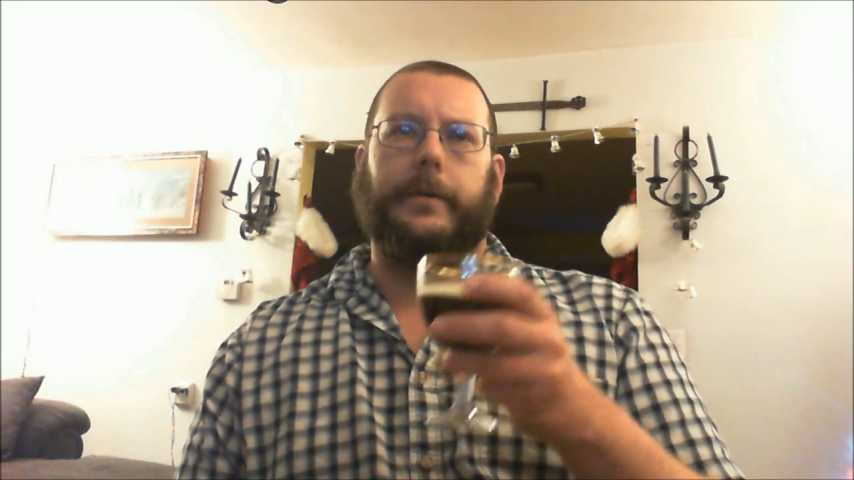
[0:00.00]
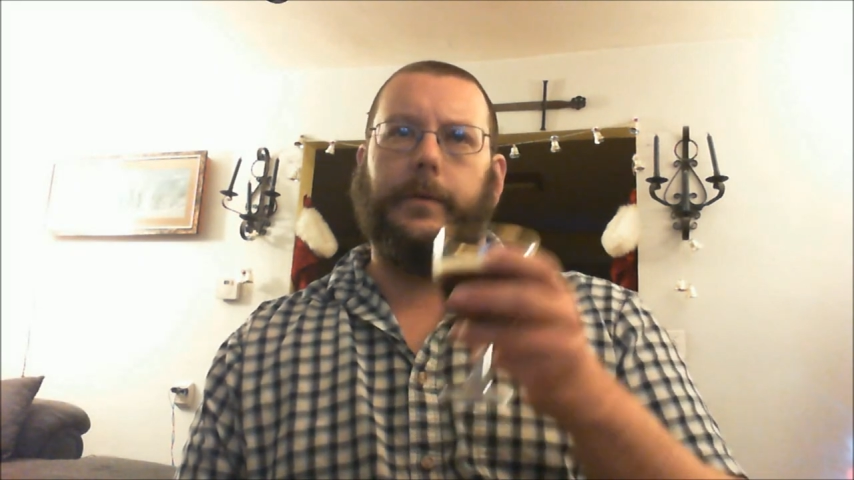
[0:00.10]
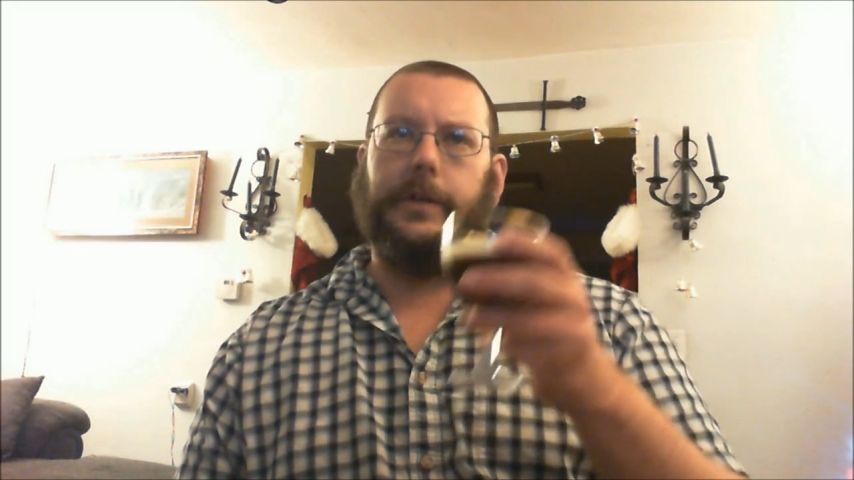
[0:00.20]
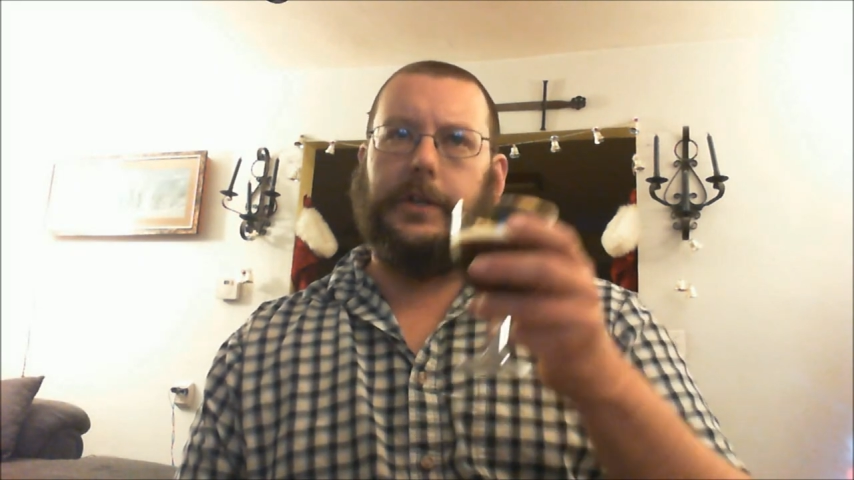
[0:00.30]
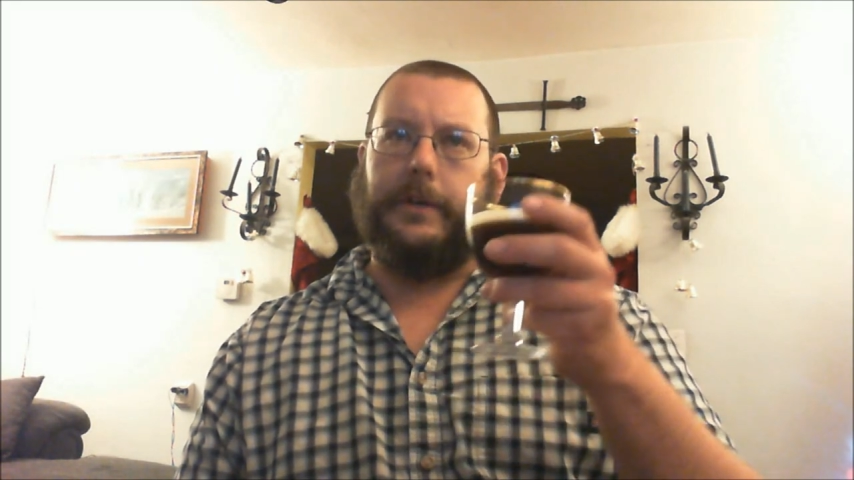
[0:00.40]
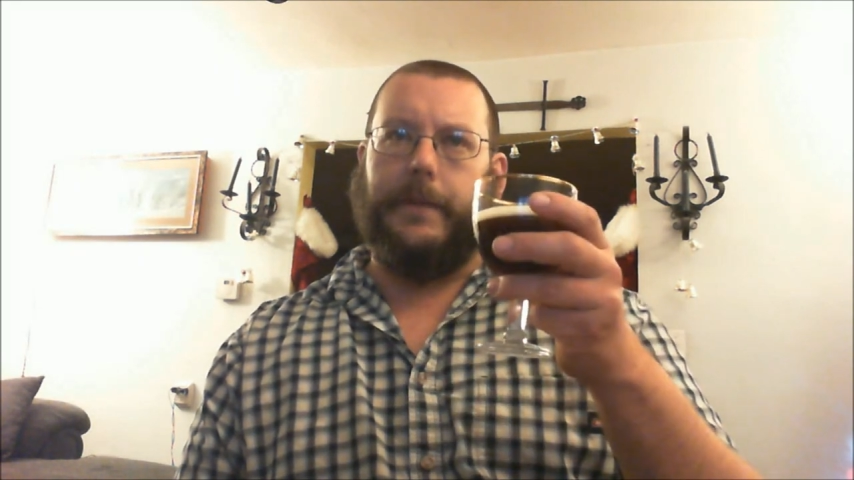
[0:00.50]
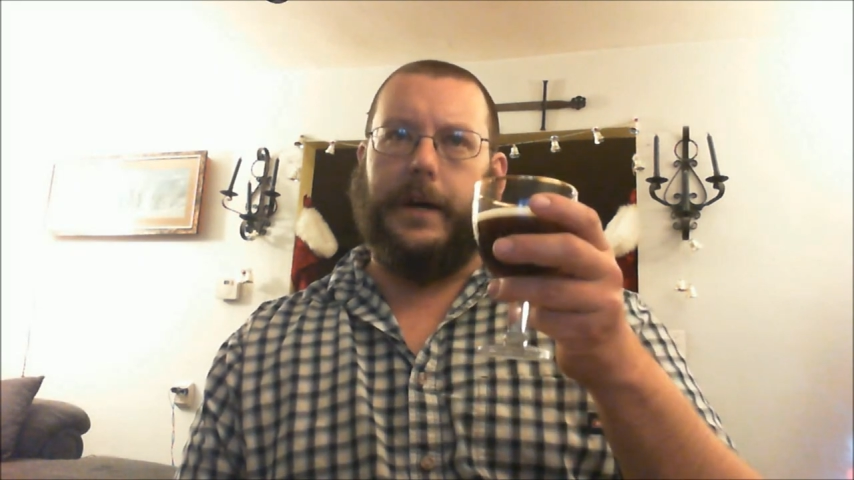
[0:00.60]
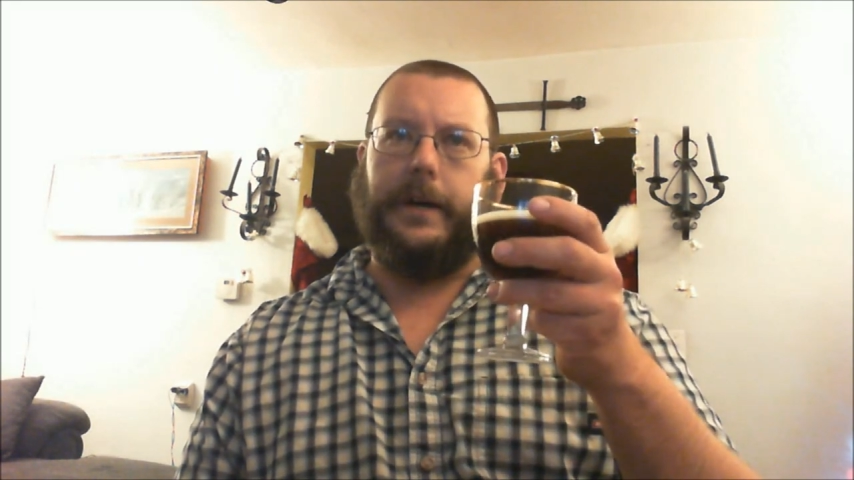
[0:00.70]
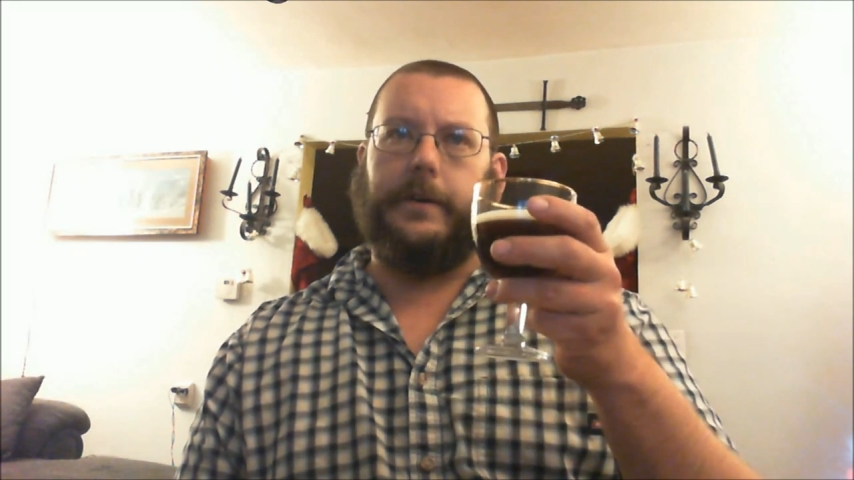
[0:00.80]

Wish you a Merry